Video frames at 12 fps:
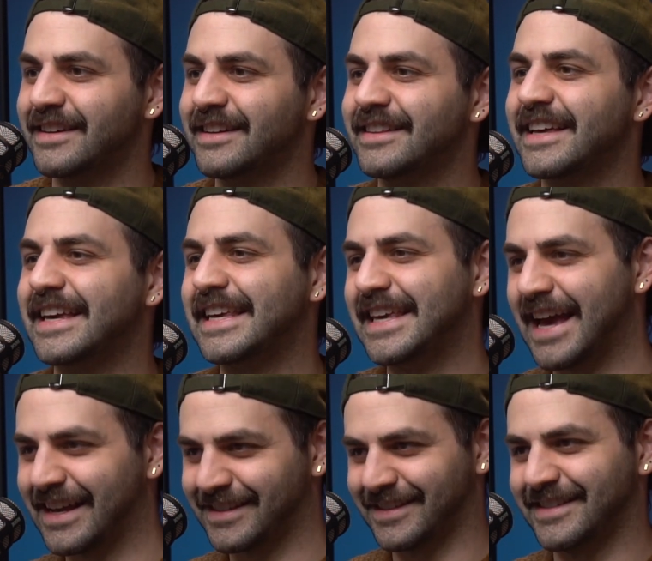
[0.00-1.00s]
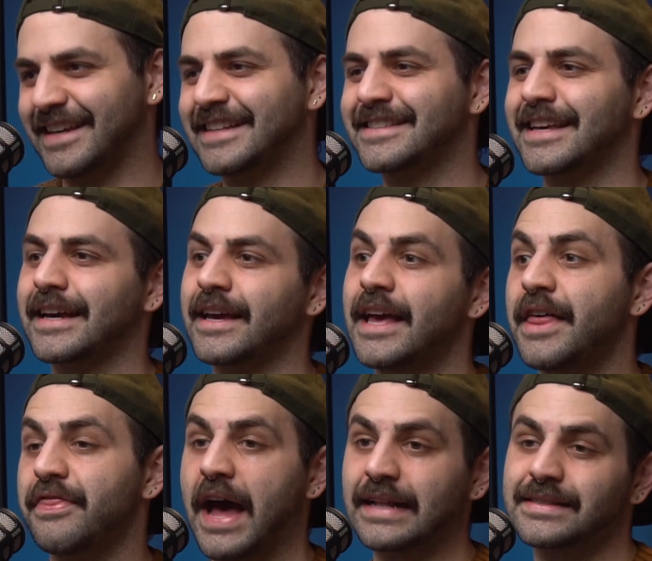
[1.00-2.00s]
Yeah. Like yes, it's like
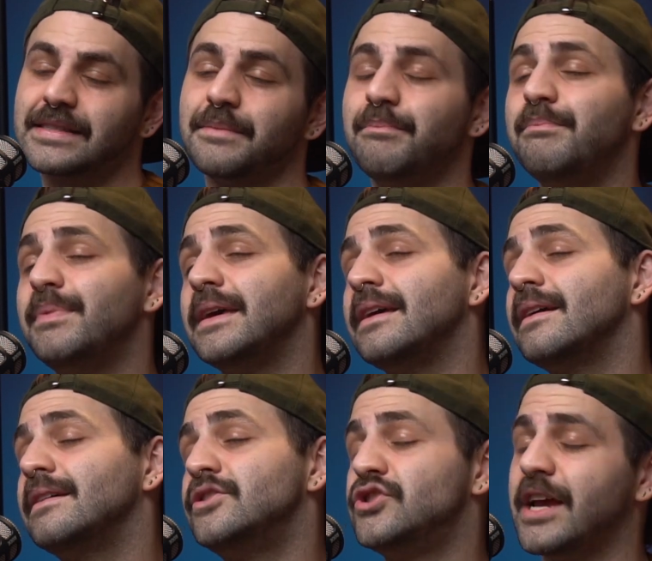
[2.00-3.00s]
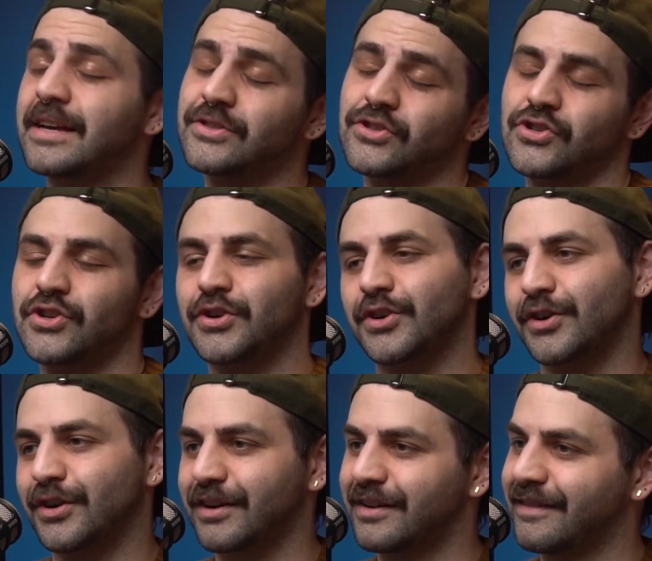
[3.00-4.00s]
that's the big
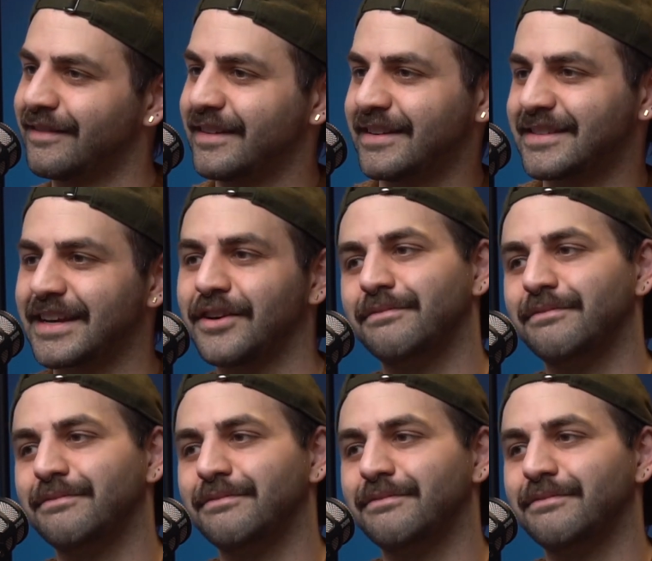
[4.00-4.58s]
gesture. He's like